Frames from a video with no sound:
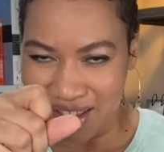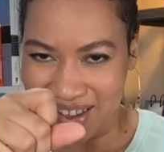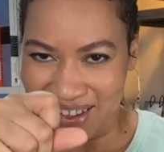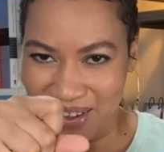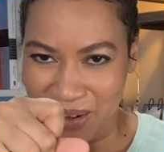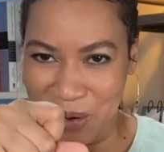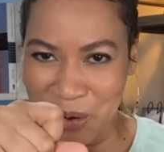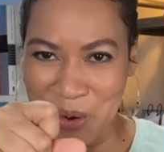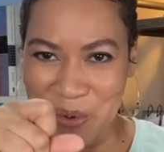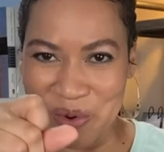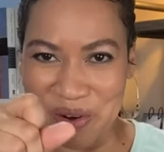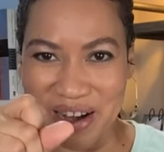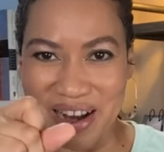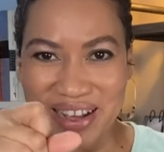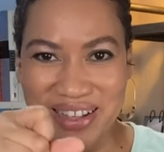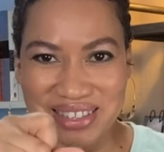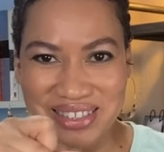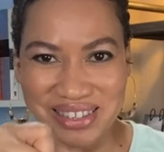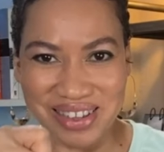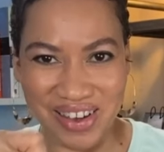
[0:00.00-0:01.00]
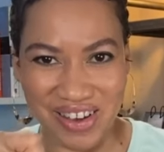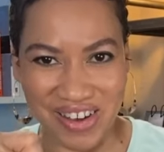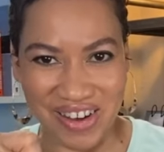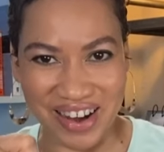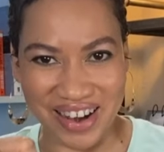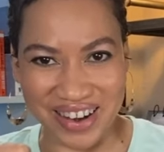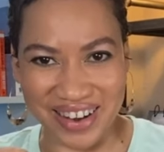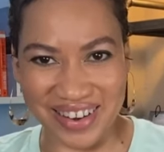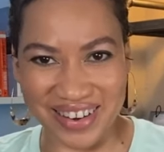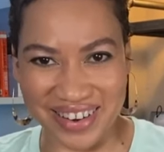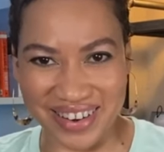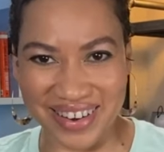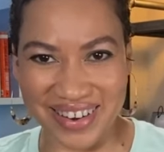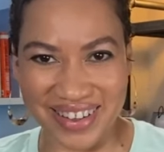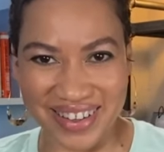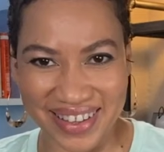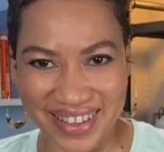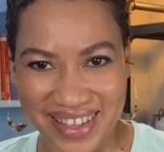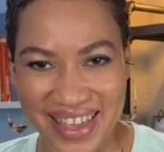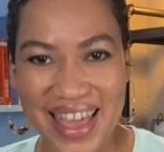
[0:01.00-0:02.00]
UberX car
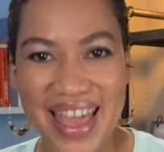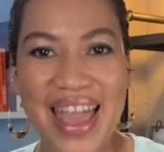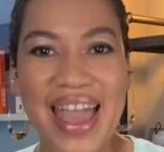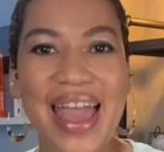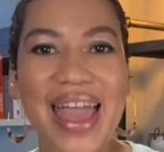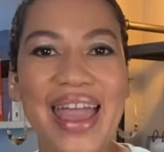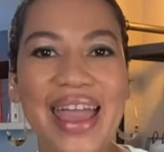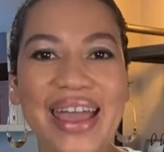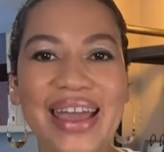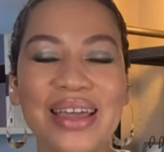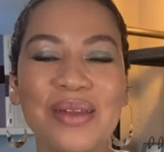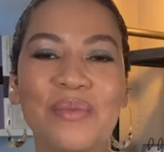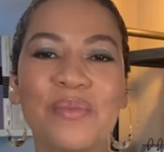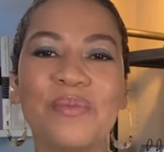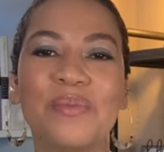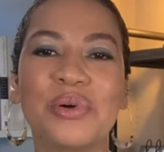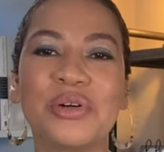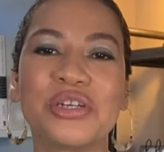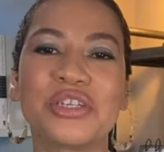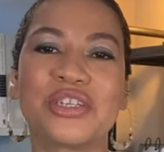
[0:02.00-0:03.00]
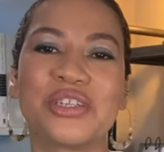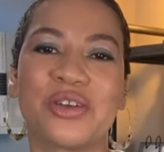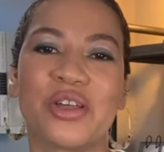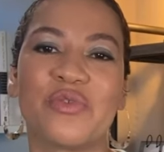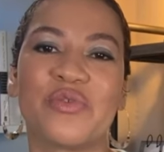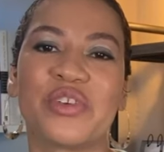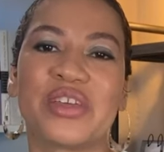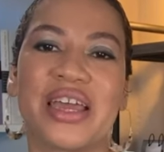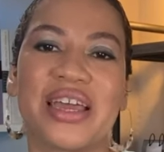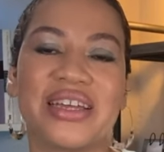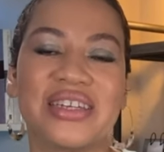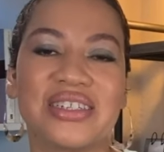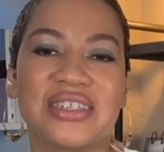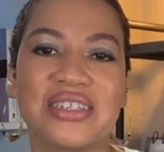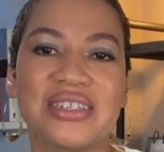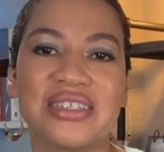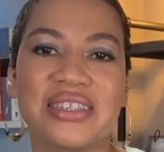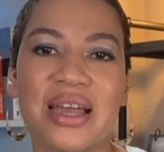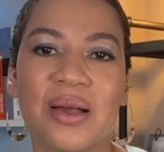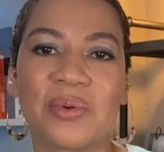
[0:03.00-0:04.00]
and push
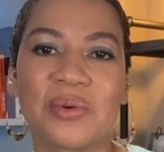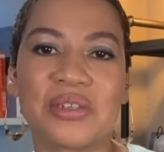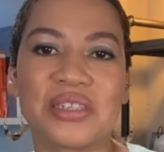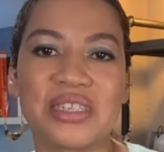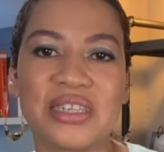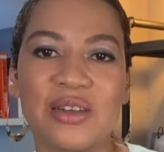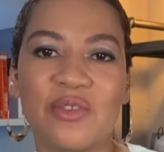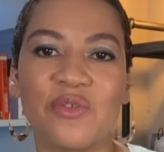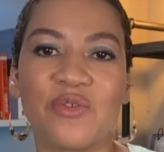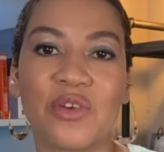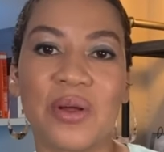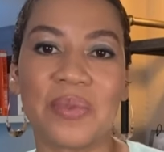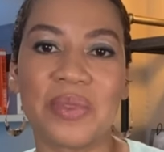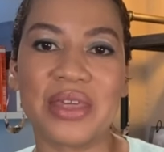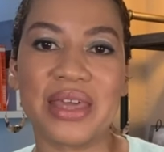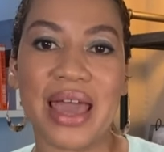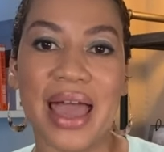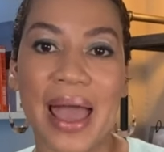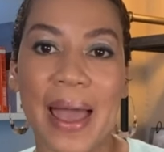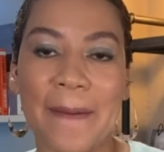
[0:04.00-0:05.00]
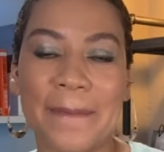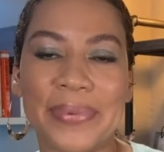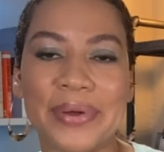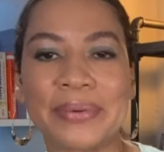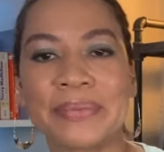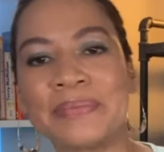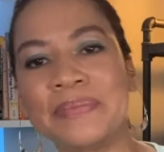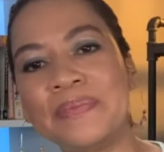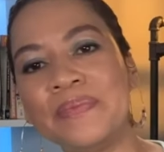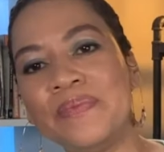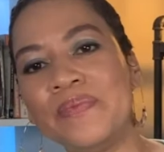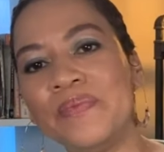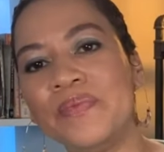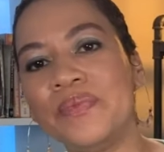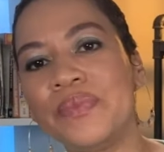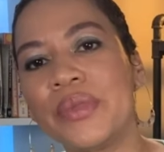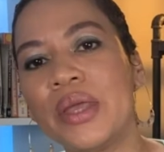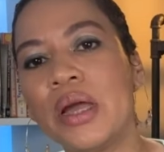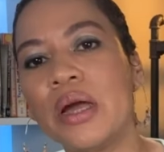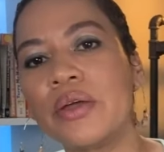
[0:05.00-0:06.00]
notifications that were sent from the app.
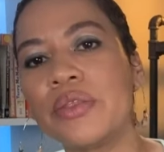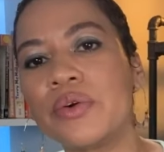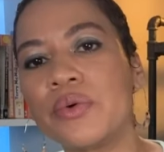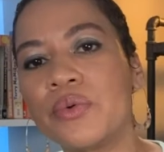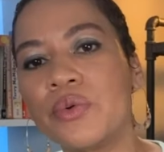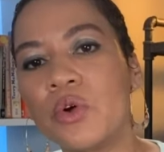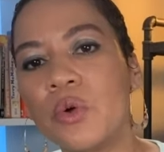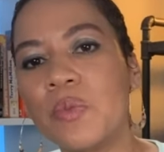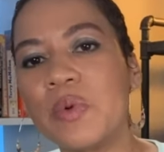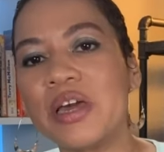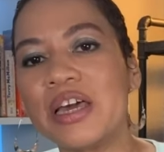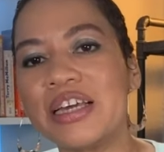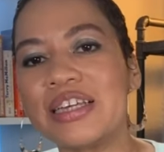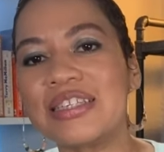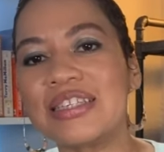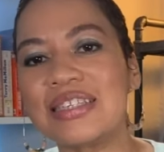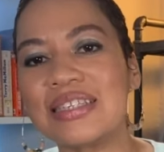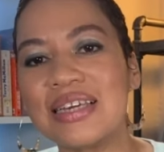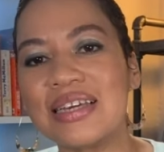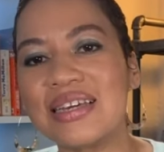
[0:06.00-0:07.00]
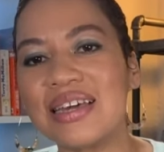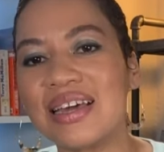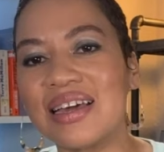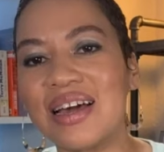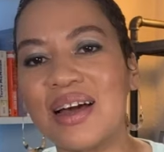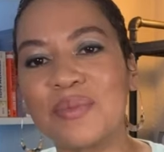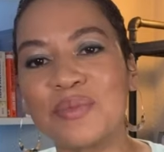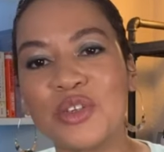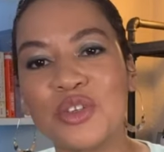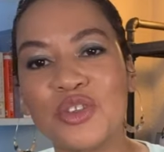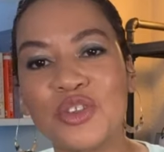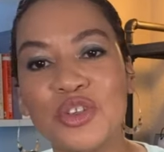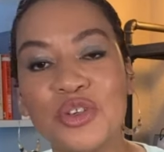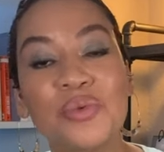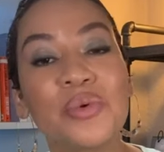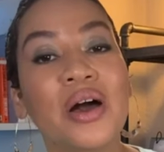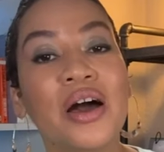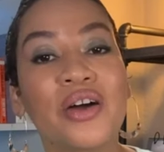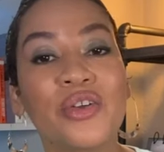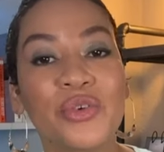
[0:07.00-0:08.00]
The group is seeking up to
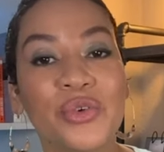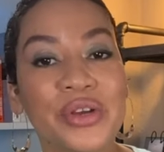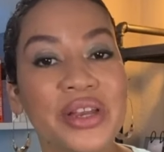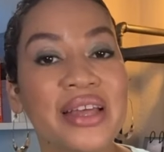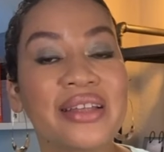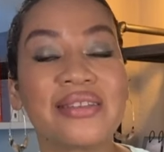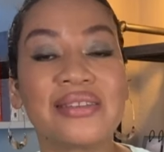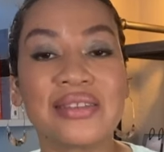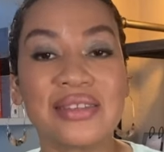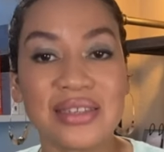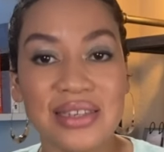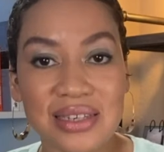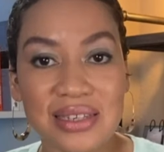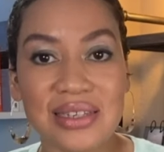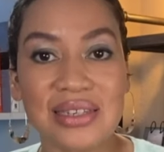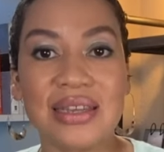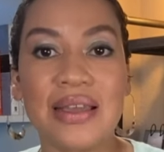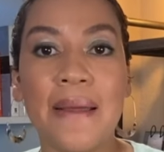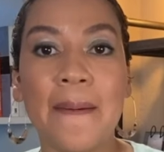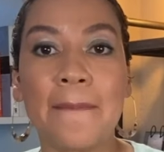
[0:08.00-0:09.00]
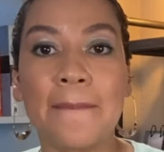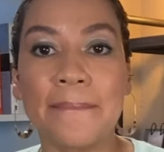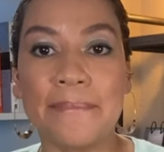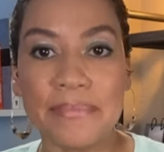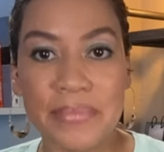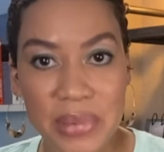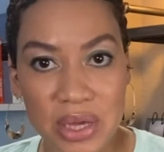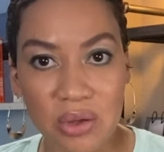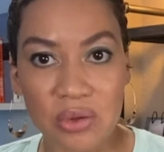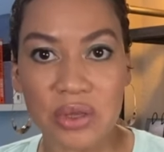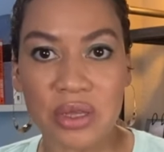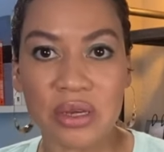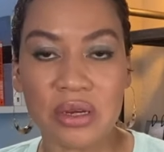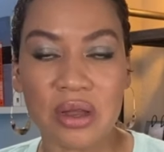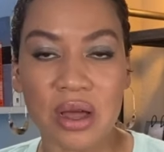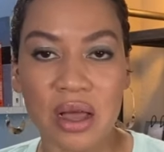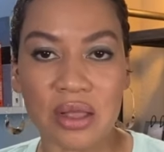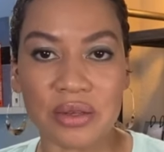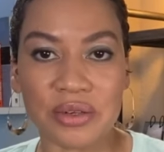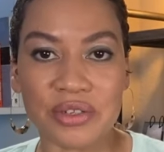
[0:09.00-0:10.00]
$260 million
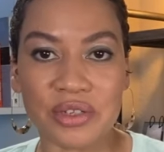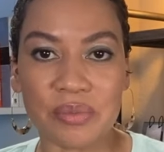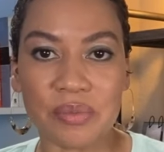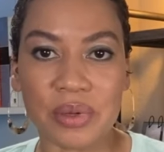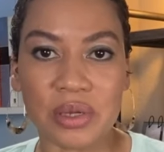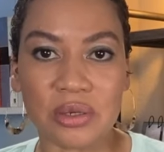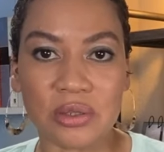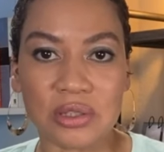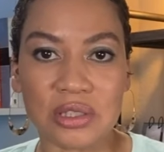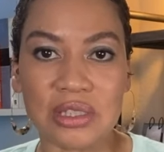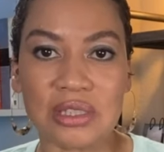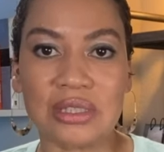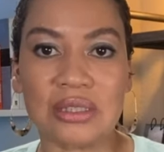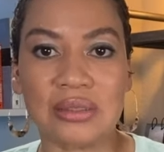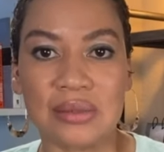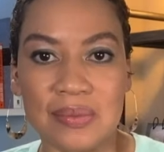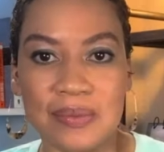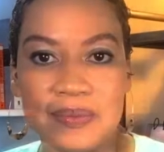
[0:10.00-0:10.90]
in penalties.